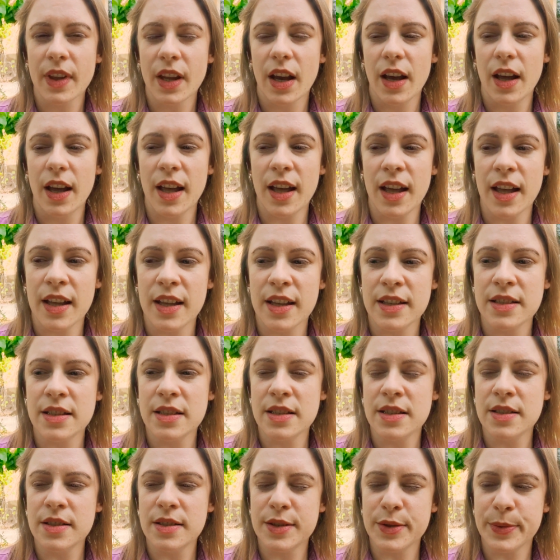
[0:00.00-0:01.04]

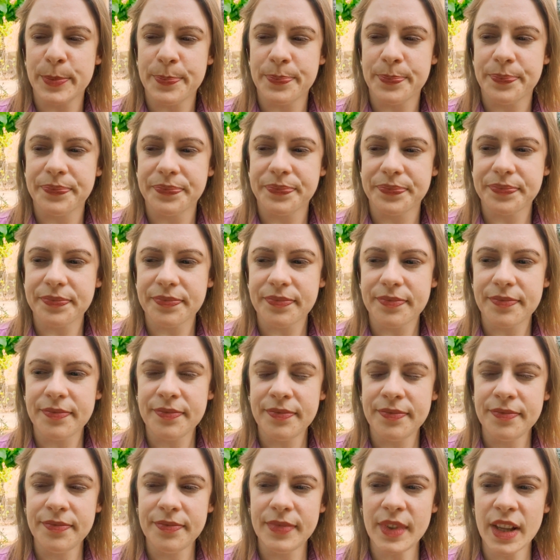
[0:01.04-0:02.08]
And
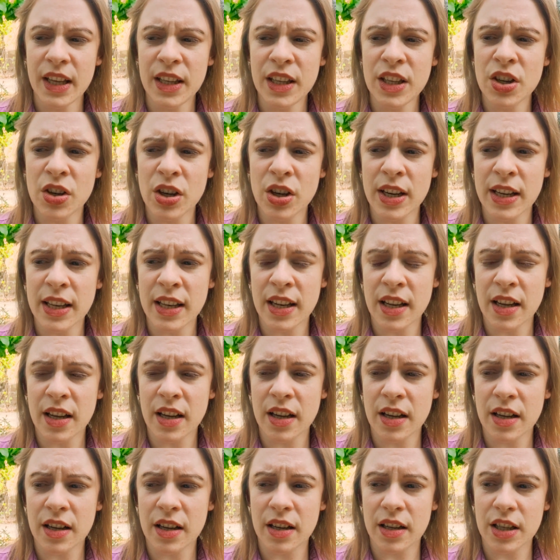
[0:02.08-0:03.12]
you're
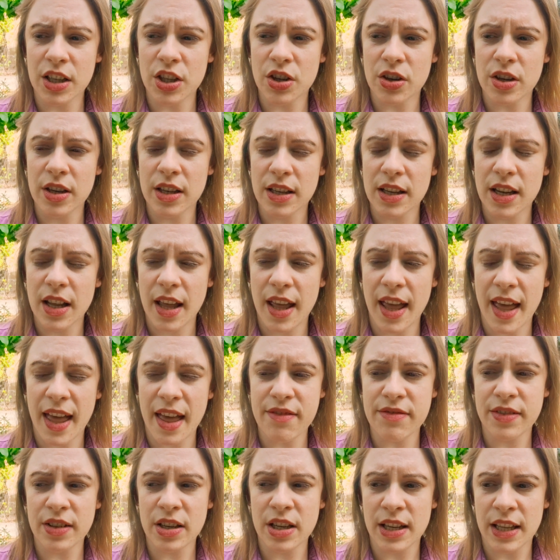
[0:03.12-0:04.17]
gonna have
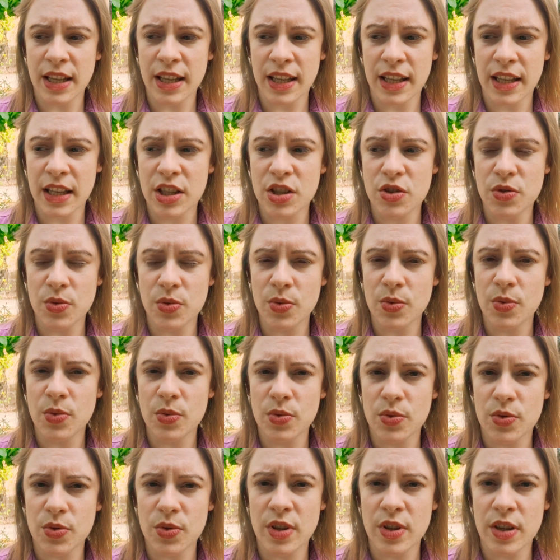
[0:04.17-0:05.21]
a link
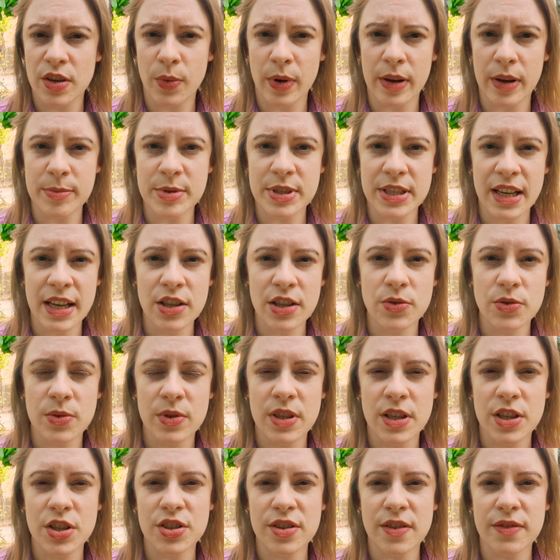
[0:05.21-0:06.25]
to their website, to the
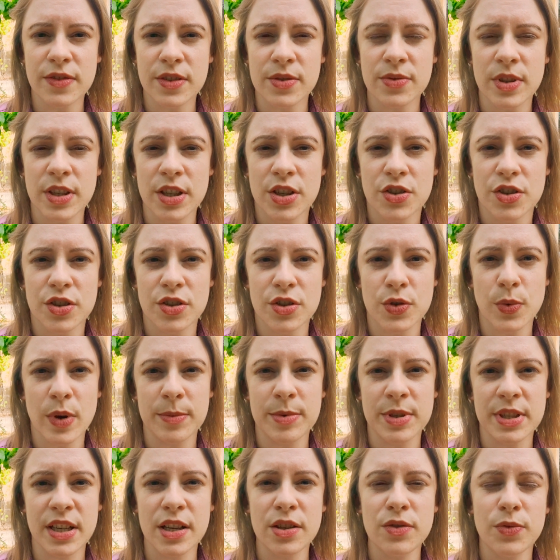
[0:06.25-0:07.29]
Isha Foundation's
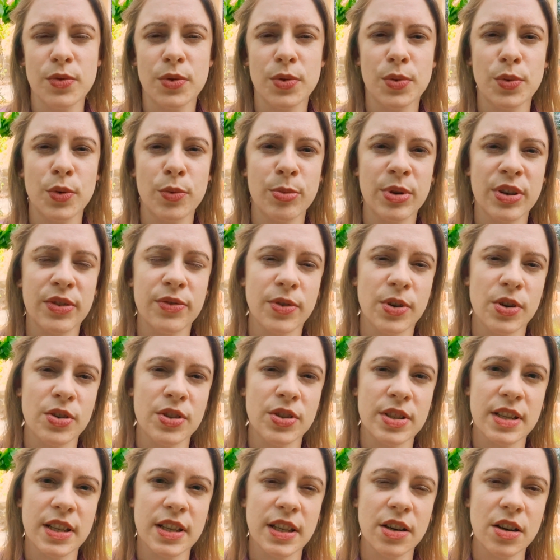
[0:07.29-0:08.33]
website, for whom I
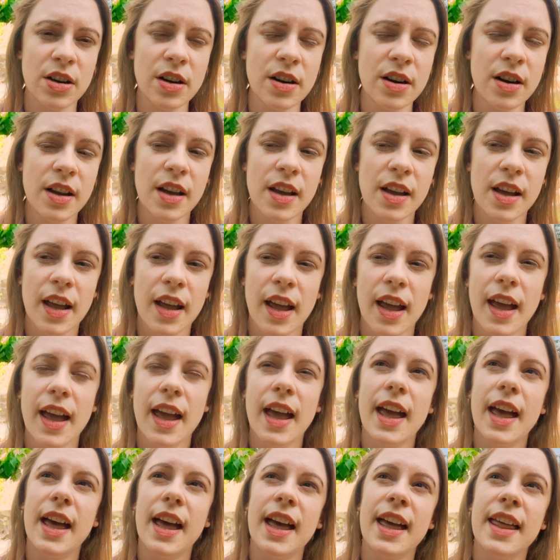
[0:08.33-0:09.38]
volunteer.
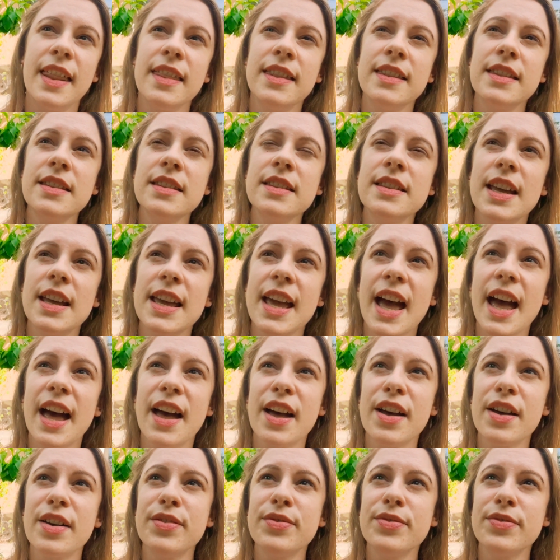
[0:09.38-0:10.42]
And they
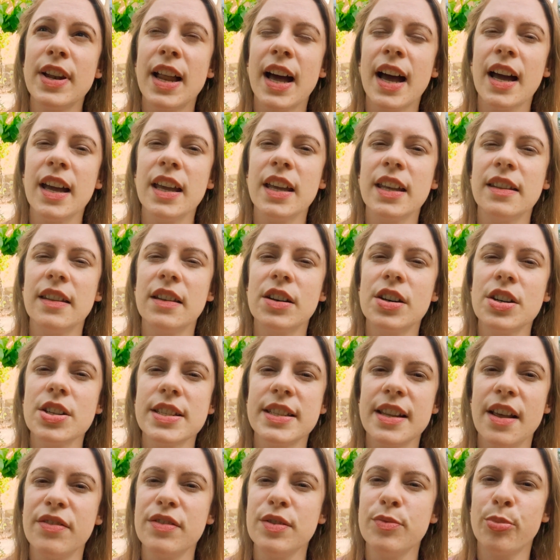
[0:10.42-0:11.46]
have, there are
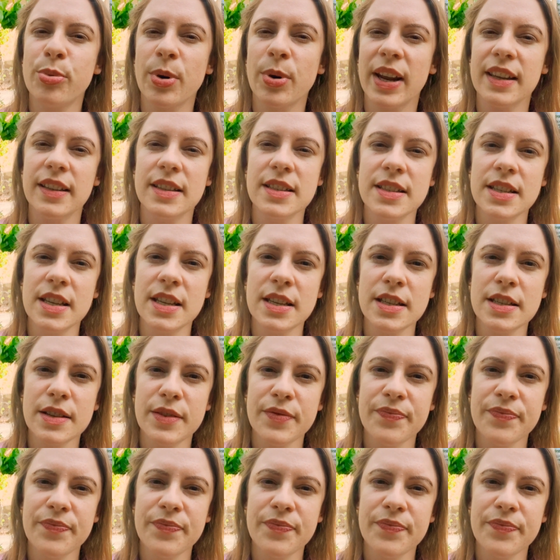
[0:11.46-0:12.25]
7 practices,